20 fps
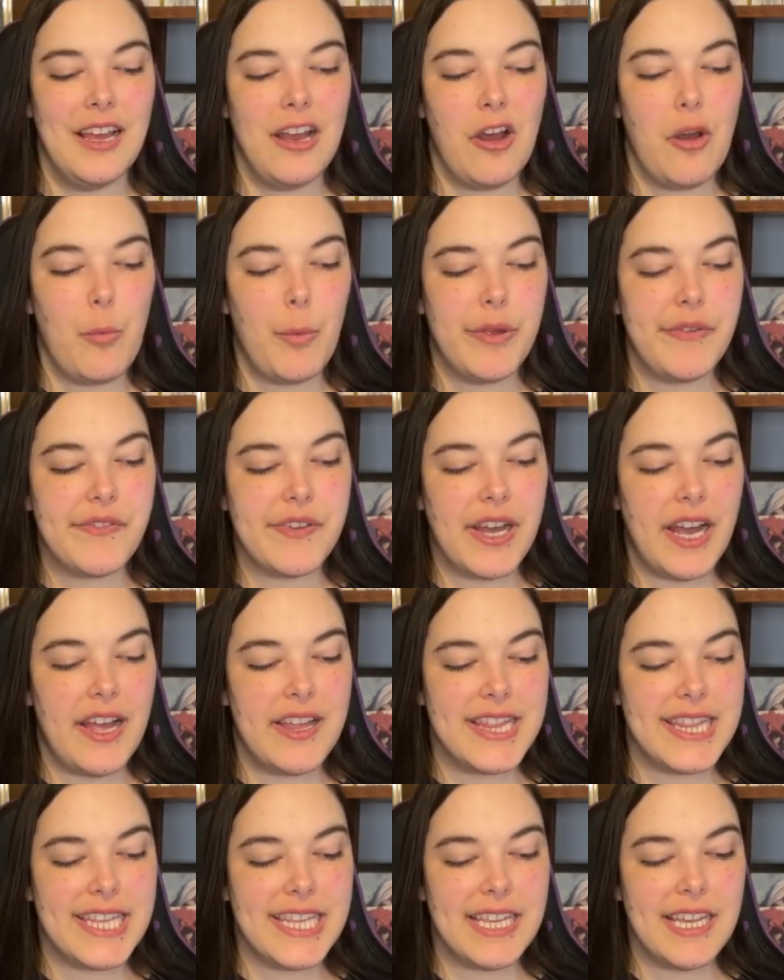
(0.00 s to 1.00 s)
We've
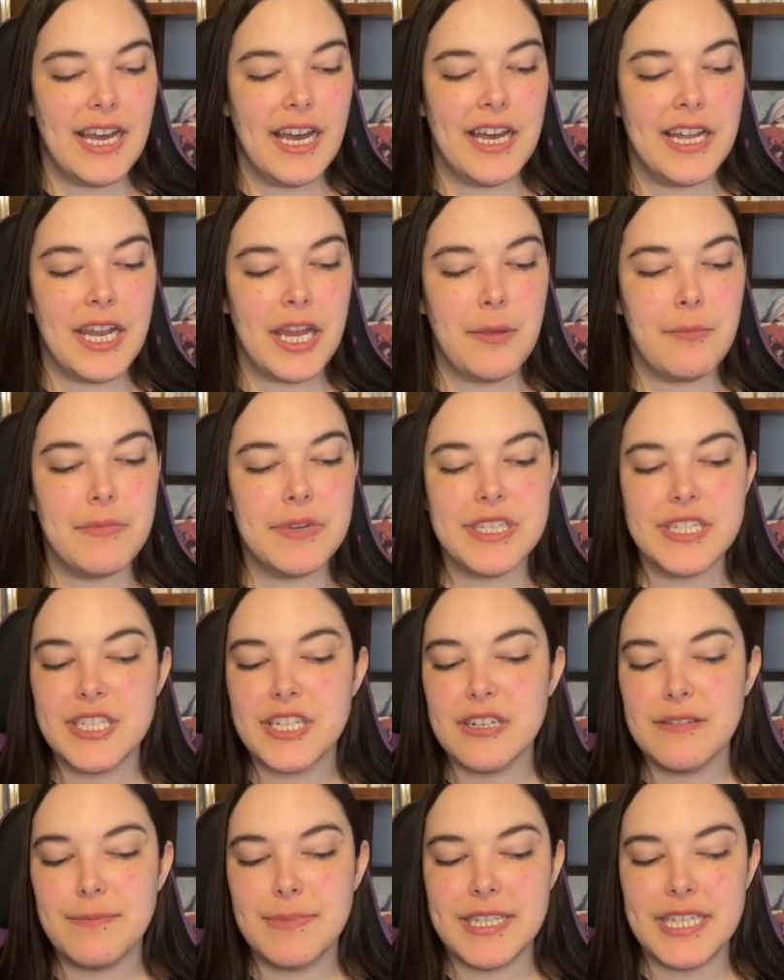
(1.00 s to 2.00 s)
got the honey
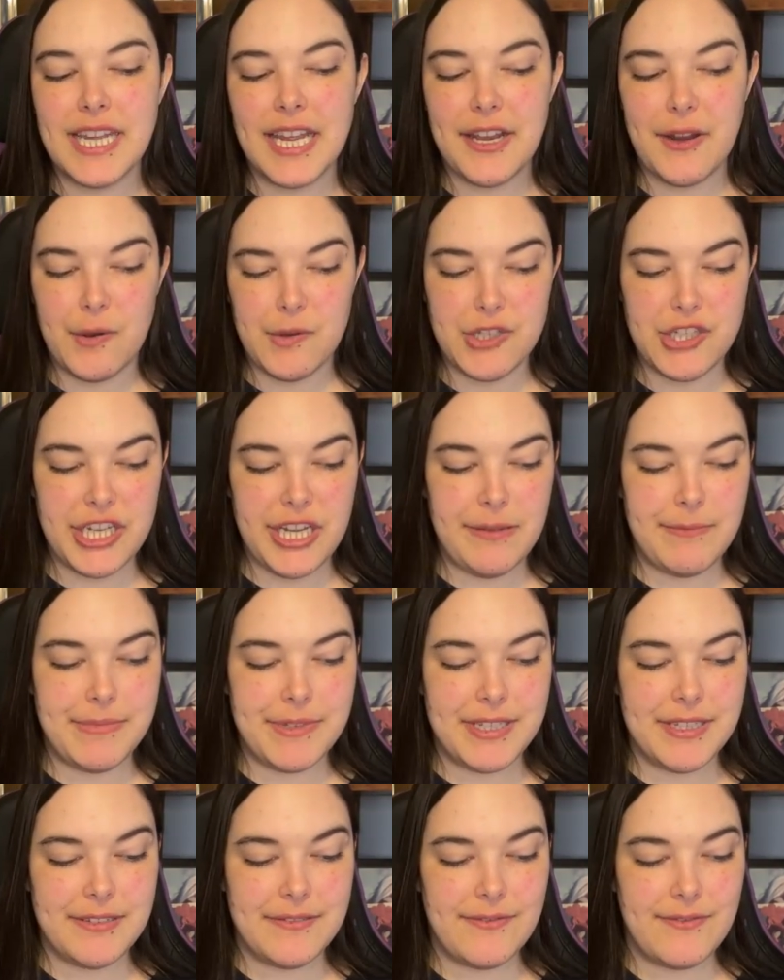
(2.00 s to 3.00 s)
mustard potato
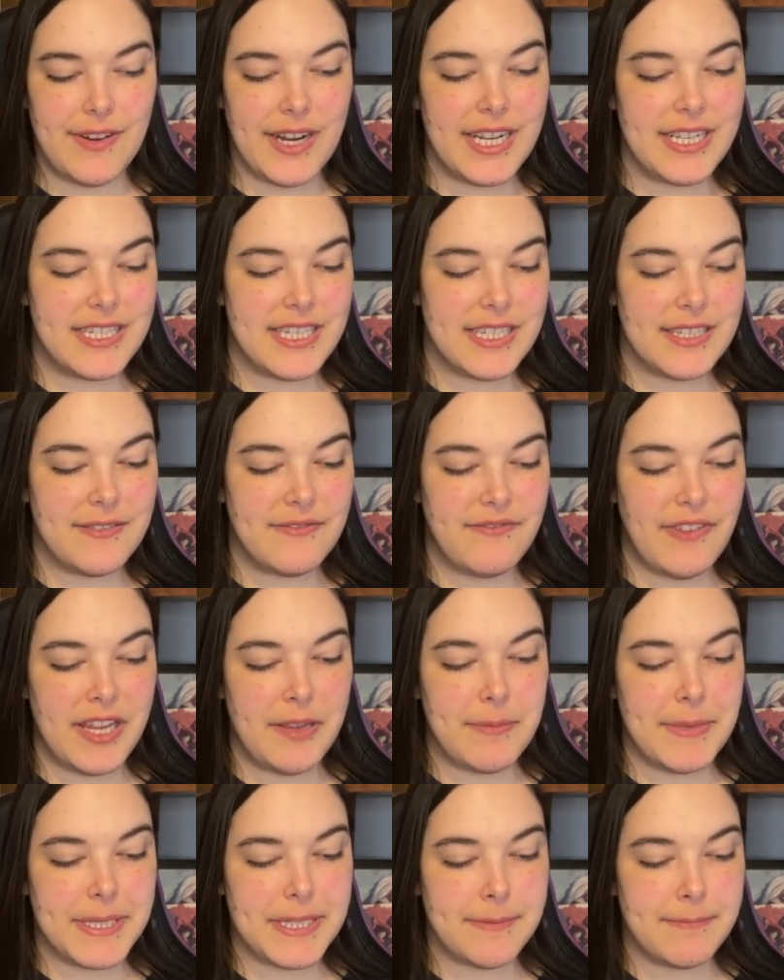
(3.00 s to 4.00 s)
chips, France's
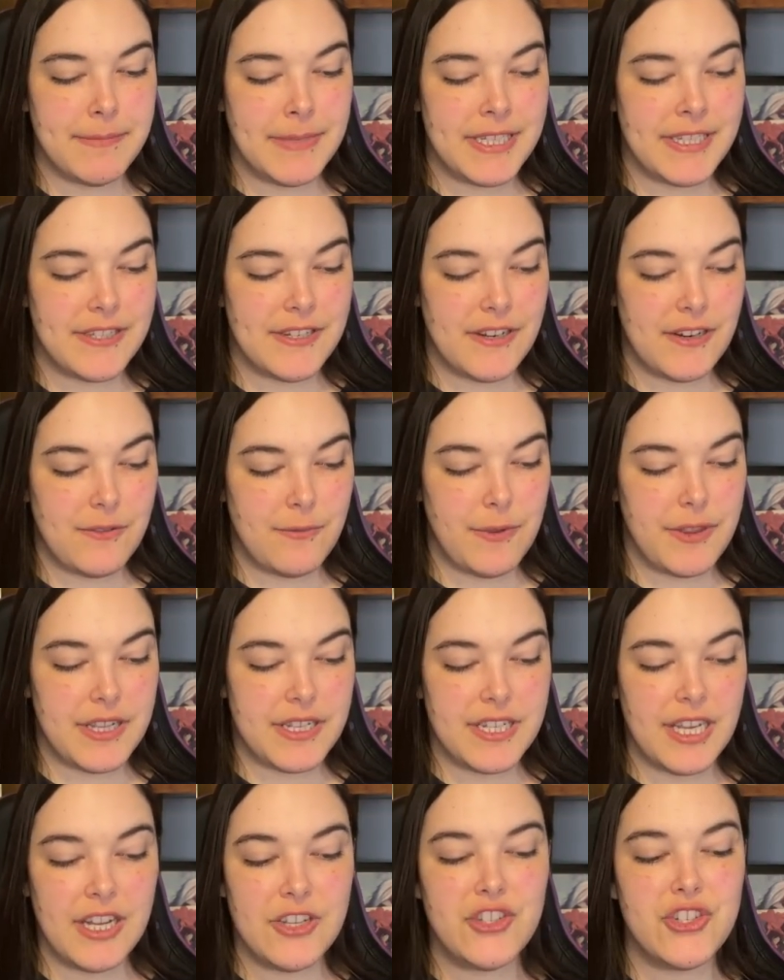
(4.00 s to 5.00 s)
famous mustard with a
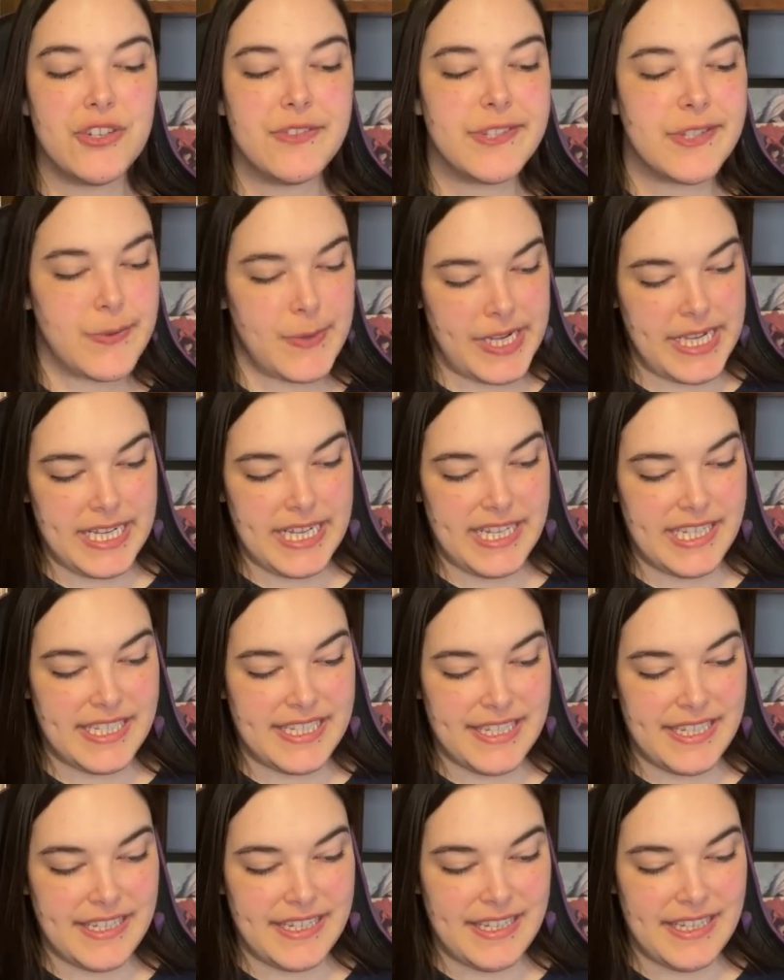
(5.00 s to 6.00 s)
touch of sweetness.